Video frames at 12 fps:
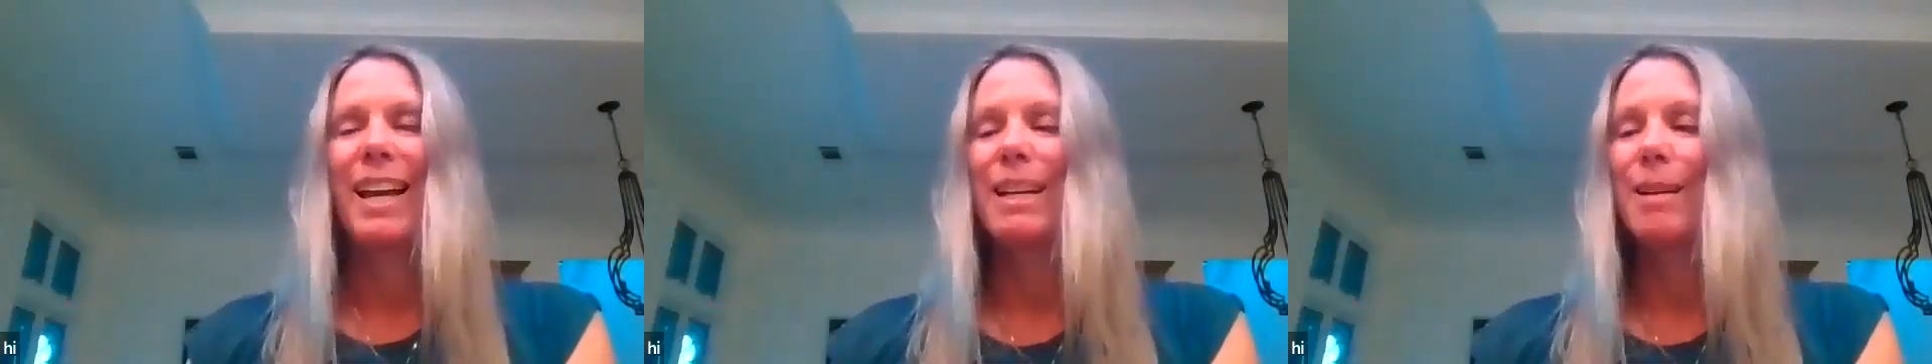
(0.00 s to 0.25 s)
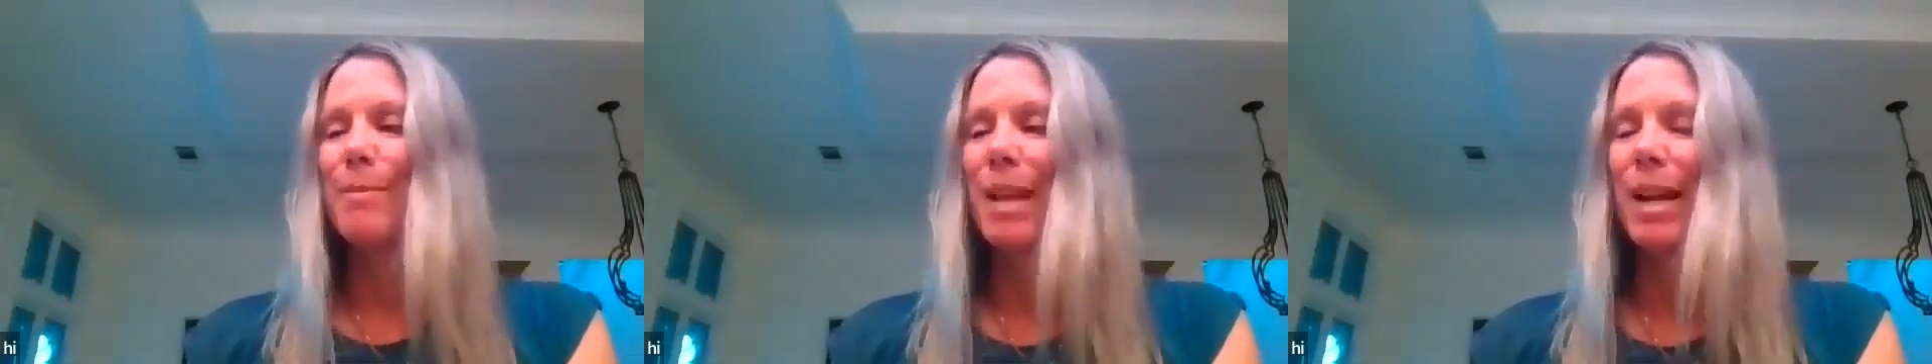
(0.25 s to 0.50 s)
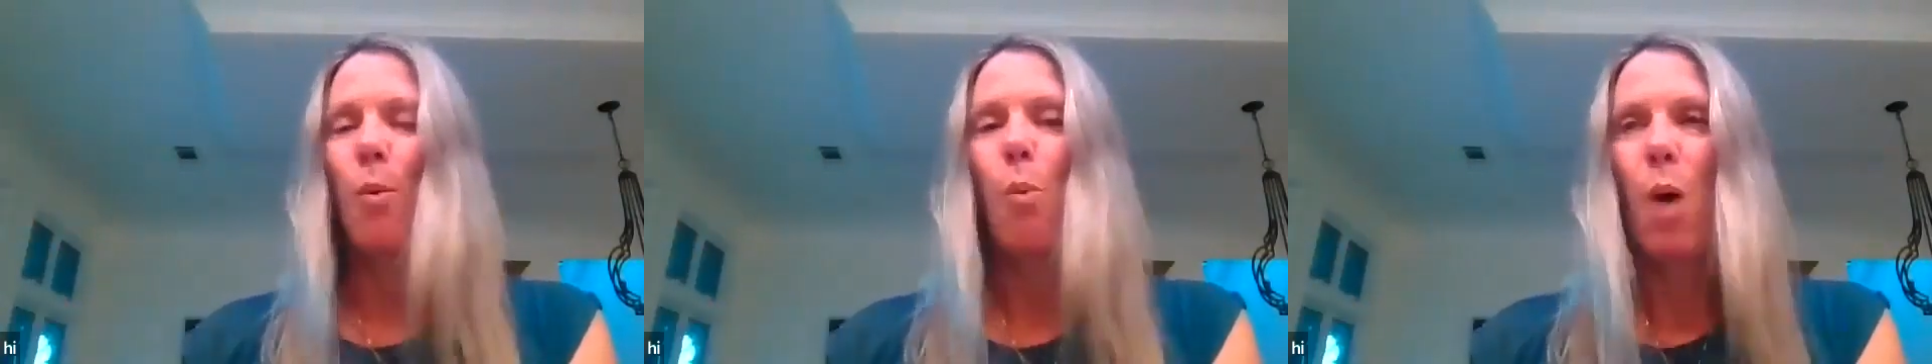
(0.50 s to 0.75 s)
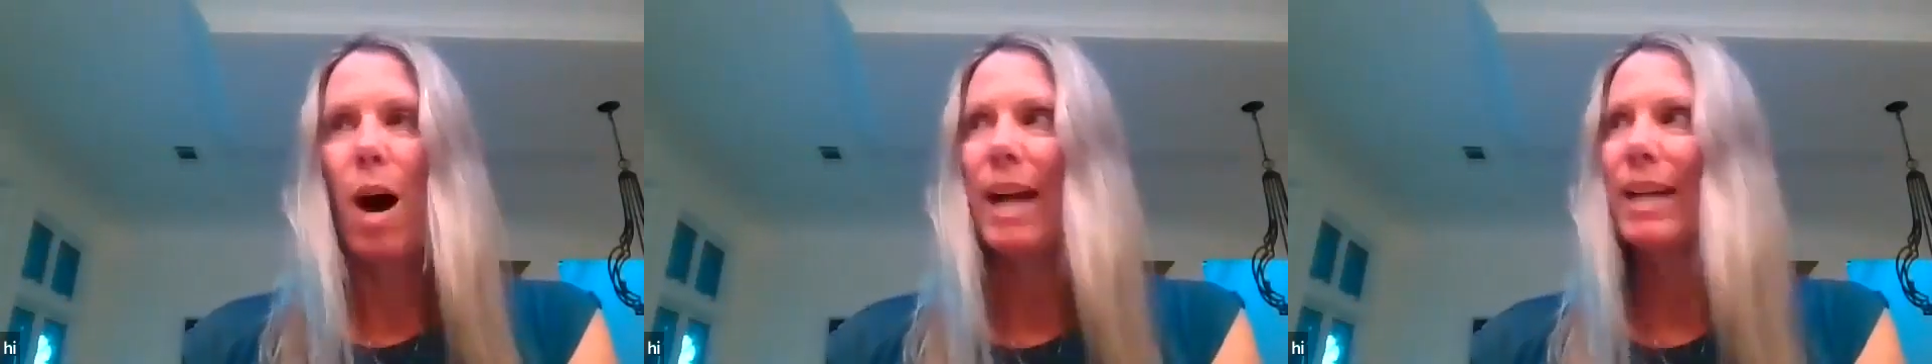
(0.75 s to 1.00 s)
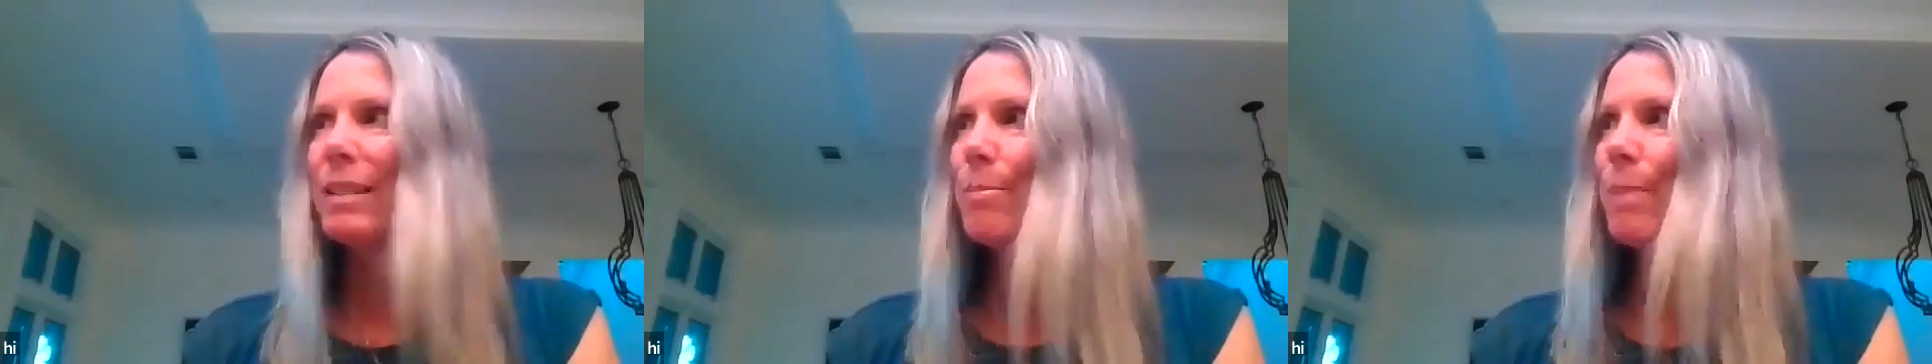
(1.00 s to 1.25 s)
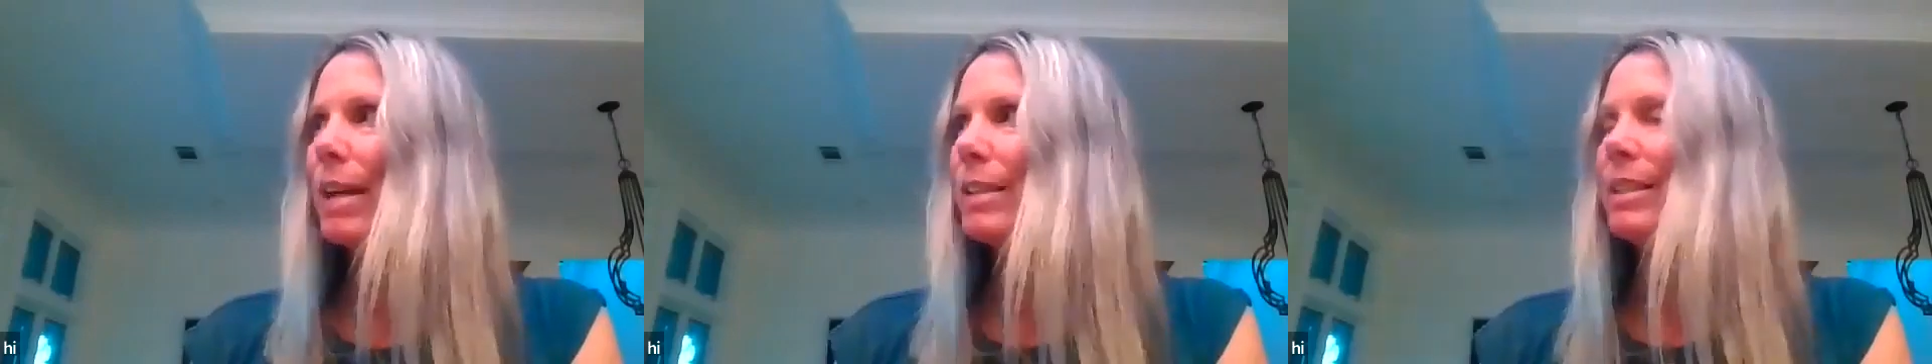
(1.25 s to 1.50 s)
And I'm like, why is
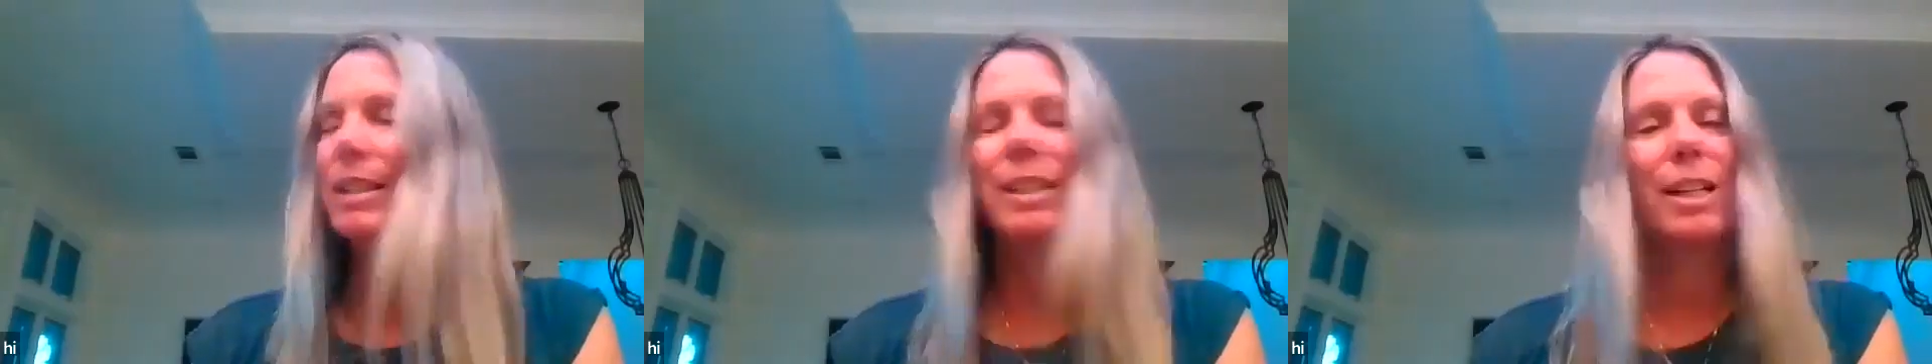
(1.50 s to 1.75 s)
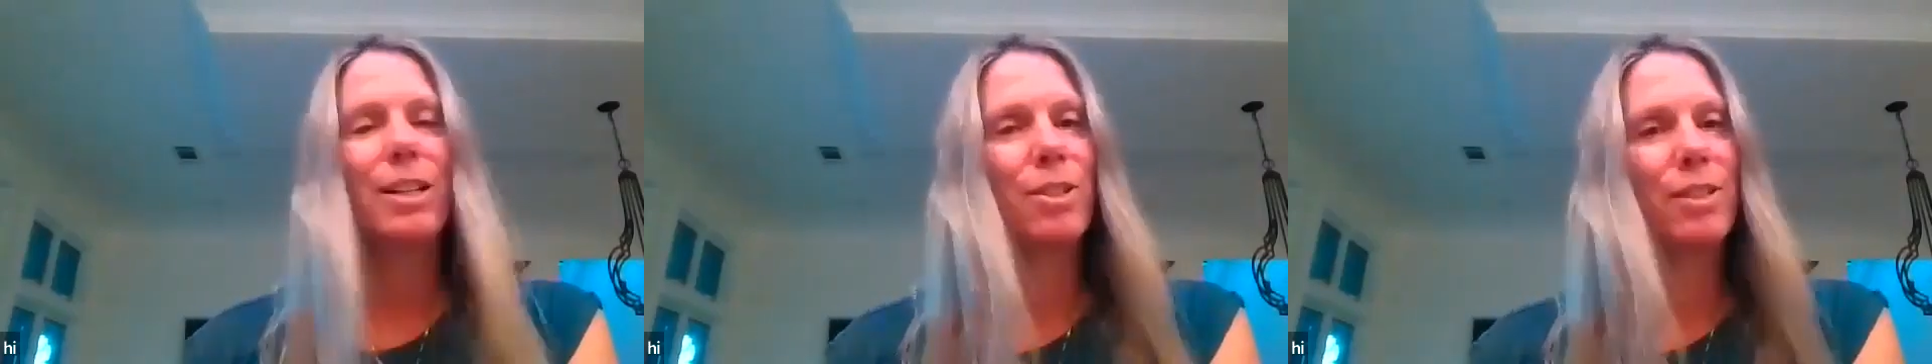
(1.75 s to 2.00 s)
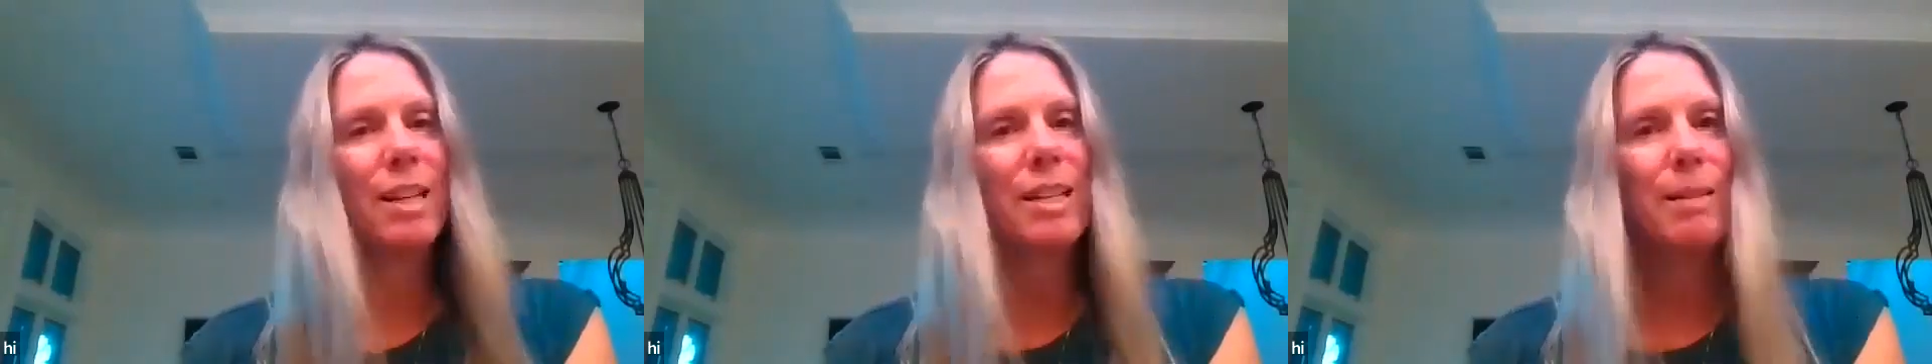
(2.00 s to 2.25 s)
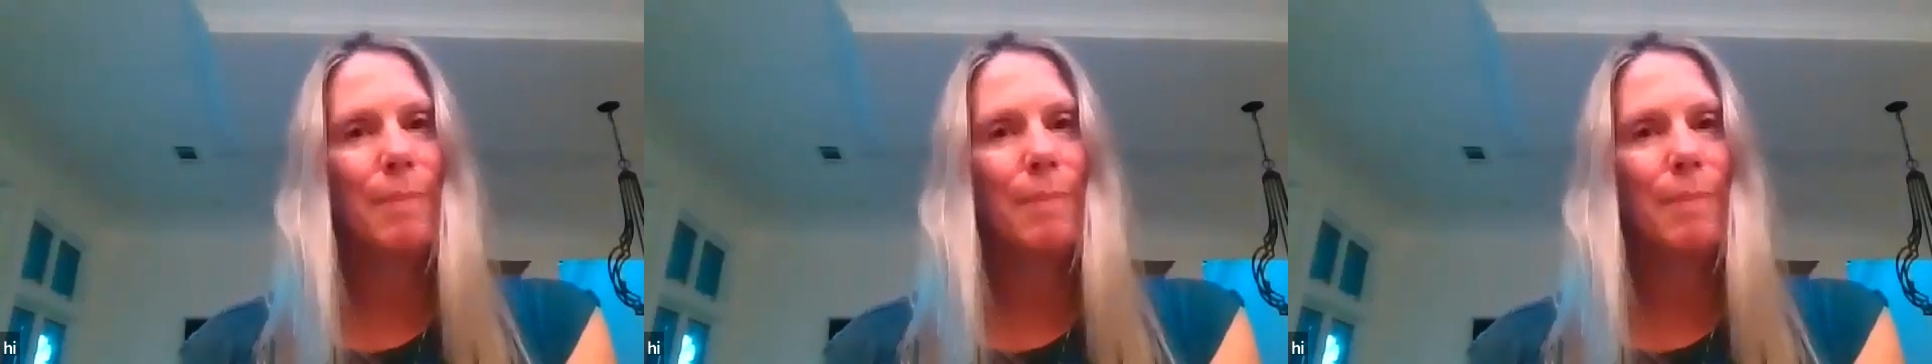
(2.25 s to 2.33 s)
my teenage son